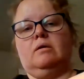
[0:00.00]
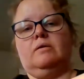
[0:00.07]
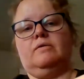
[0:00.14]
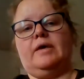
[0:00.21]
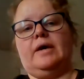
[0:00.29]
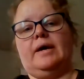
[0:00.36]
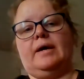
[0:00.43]

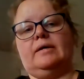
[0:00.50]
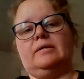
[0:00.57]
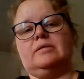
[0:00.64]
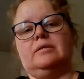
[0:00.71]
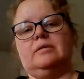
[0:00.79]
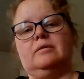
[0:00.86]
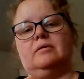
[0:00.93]

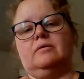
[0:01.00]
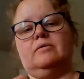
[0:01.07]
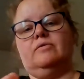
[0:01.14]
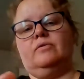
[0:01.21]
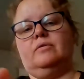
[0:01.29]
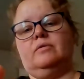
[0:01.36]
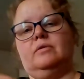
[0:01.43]
that
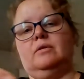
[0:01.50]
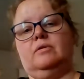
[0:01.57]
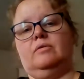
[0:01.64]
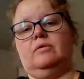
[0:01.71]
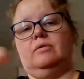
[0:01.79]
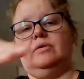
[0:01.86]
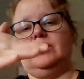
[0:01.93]

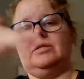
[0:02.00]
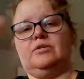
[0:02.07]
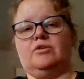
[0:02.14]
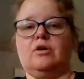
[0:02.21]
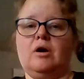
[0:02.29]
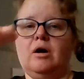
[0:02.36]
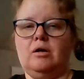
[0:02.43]
these
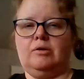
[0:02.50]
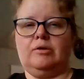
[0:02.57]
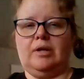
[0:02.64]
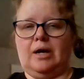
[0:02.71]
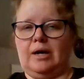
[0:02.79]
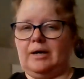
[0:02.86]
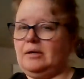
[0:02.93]
are all
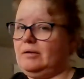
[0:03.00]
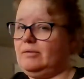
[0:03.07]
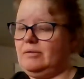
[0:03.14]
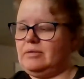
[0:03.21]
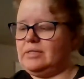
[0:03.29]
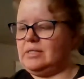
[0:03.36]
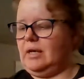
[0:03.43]
not
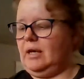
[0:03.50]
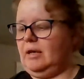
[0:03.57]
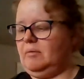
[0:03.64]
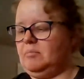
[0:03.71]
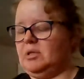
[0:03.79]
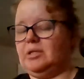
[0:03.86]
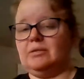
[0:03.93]
the
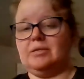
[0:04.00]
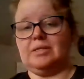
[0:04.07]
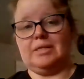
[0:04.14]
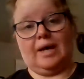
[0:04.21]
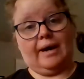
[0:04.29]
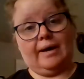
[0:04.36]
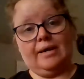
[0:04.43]
same
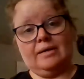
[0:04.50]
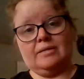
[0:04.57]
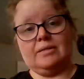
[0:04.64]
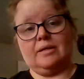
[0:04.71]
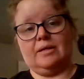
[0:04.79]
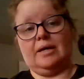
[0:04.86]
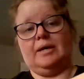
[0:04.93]
size,
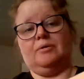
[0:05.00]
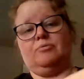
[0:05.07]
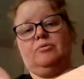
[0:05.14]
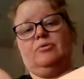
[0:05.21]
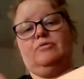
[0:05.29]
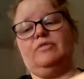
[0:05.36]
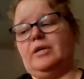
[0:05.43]
and I don't
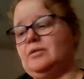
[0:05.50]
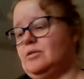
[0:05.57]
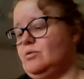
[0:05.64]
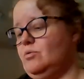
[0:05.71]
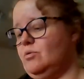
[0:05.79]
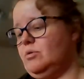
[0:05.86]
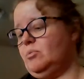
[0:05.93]
know if that's
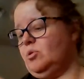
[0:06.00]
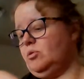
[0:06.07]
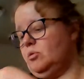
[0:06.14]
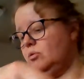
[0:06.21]
normal